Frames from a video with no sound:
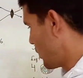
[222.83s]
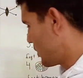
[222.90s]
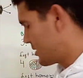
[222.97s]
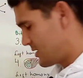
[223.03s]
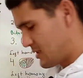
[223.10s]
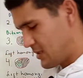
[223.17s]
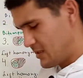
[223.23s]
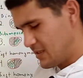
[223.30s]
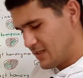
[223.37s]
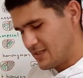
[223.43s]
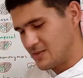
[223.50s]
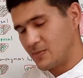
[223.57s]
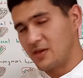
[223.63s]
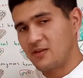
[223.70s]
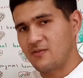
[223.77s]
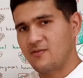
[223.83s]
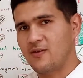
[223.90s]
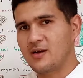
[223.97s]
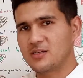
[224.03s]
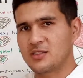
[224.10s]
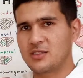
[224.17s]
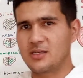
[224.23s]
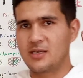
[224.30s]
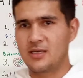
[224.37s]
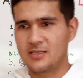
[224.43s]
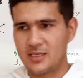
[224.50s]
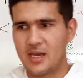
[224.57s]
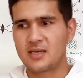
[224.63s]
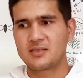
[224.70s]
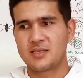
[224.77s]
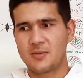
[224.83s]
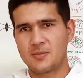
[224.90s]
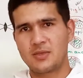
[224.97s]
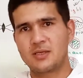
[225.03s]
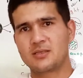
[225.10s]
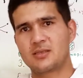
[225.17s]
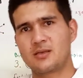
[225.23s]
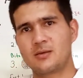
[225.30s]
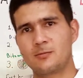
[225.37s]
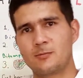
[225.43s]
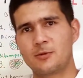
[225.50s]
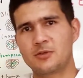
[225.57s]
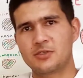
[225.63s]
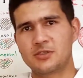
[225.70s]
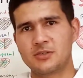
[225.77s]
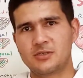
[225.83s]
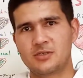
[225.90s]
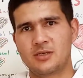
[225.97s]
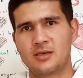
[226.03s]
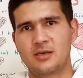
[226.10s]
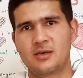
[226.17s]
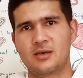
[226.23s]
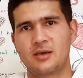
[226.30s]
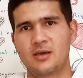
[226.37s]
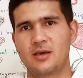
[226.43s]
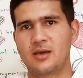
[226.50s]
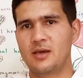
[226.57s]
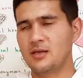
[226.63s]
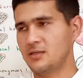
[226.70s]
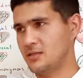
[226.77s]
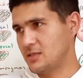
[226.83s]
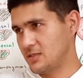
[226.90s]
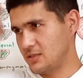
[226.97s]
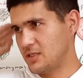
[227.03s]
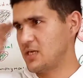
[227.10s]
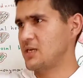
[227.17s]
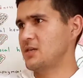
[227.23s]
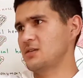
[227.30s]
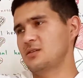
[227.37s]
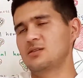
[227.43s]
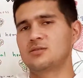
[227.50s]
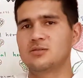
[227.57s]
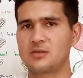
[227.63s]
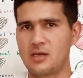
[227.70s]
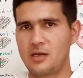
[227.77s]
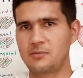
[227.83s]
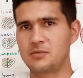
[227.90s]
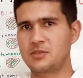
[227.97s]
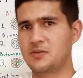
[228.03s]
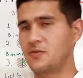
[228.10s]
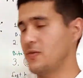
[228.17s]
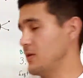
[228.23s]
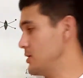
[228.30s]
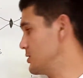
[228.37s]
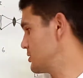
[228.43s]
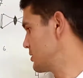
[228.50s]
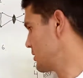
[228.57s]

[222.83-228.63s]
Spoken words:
retina's main function is accepting the impulses and directing to the hemispheres.